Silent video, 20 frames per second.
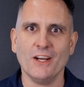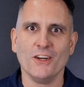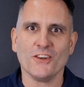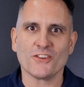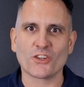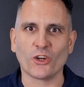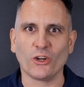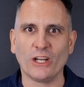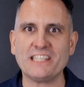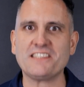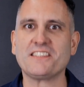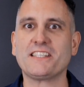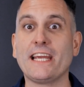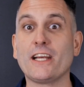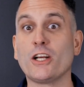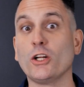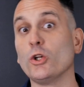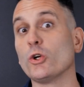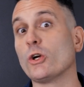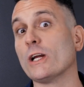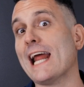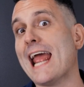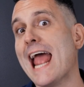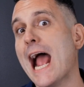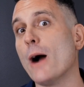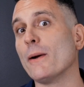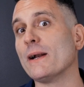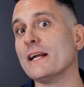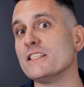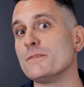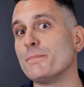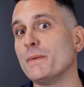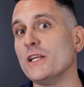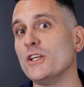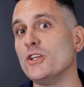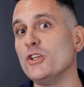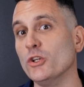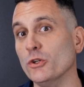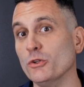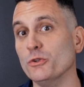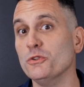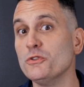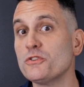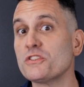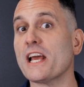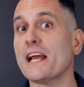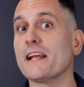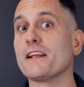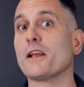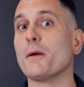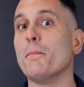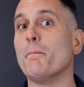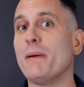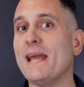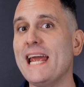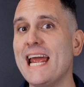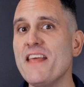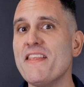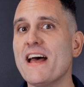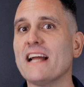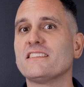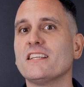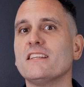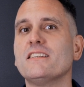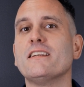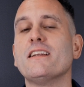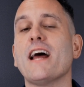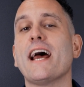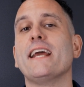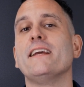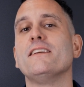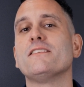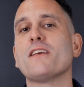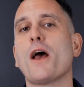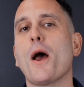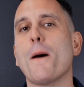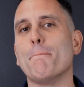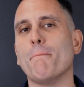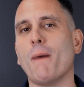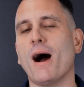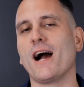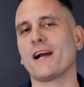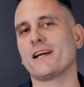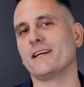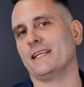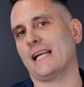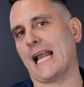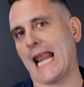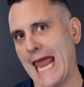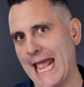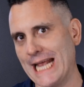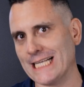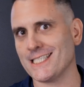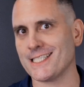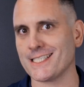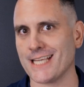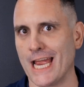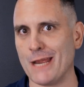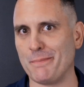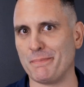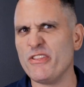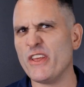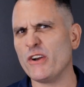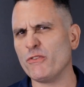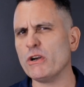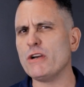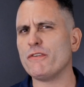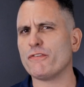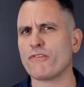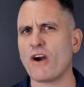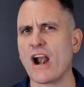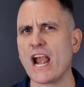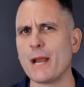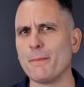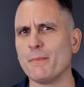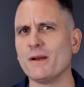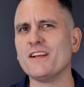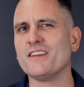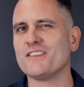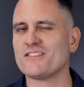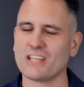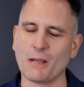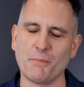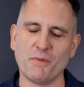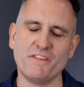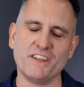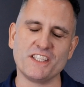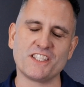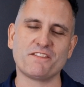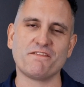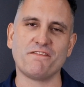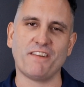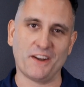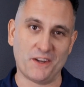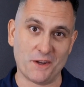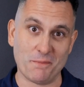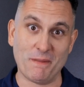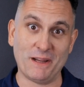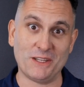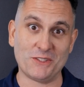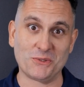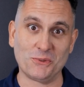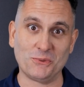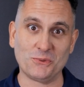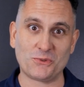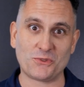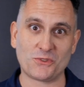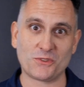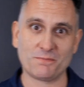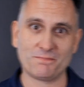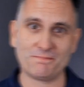So let's take a look at how it has been used and compare that to today's market landscape, then reframe some of its fundamentals.